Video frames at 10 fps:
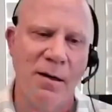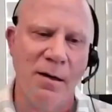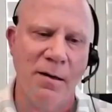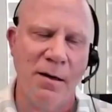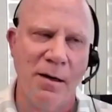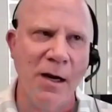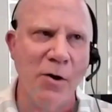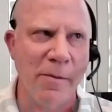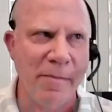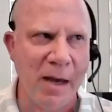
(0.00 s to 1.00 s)
it
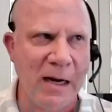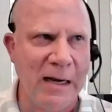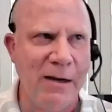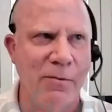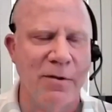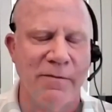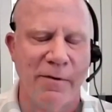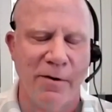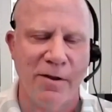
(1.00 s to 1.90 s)
incrementally was a very